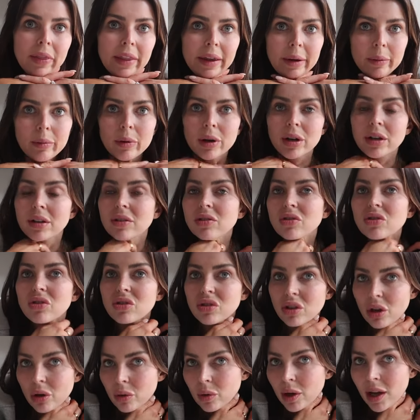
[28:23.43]
They were
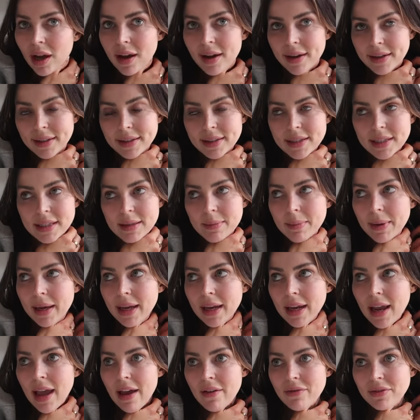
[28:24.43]
so kind to
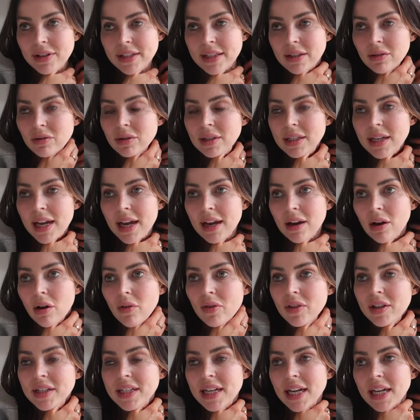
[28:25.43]
me every single day
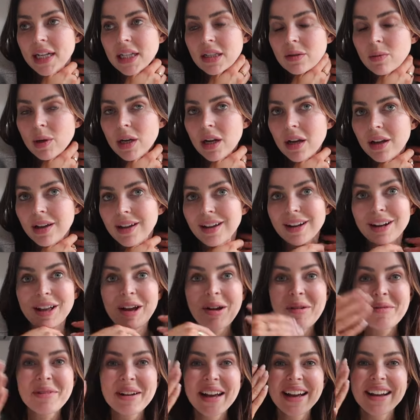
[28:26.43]
on the days when I'm
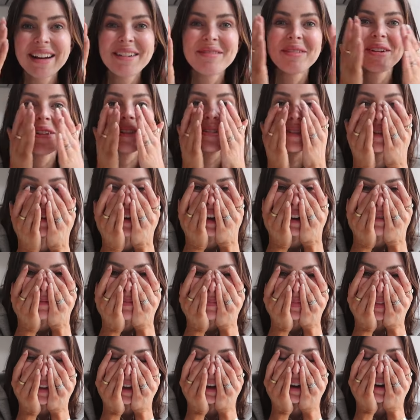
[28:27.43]
getting emotional now,
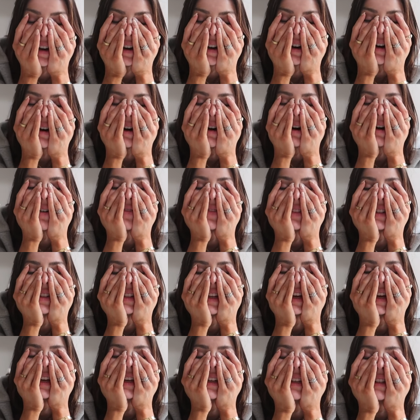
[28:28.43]
on the
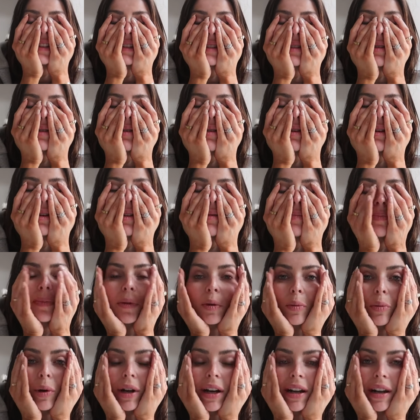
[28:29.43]
days
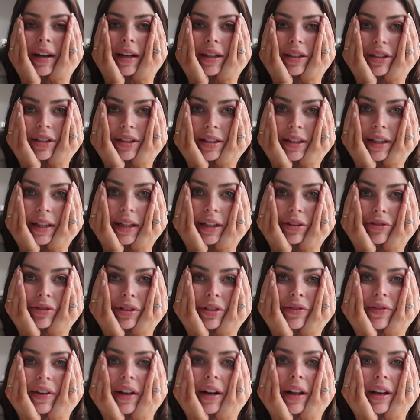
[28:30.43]
when I just literally
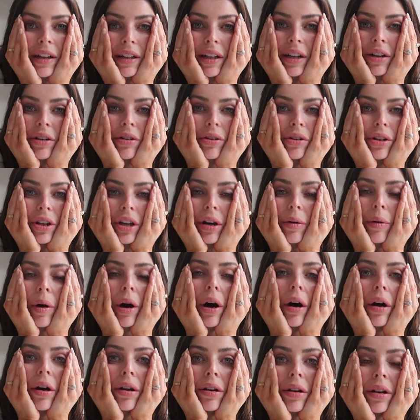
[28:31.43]
felt like I couldn't go
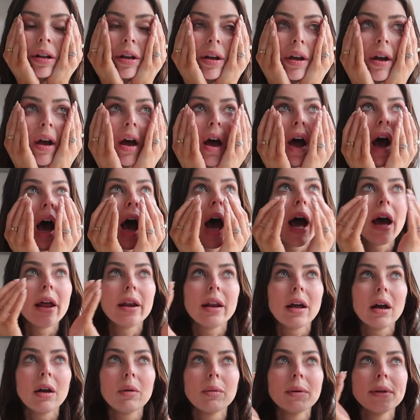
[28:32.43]
on and
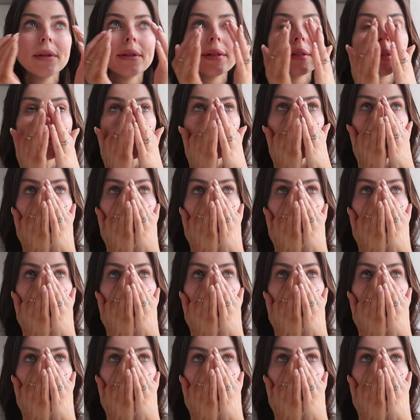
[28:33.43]
I was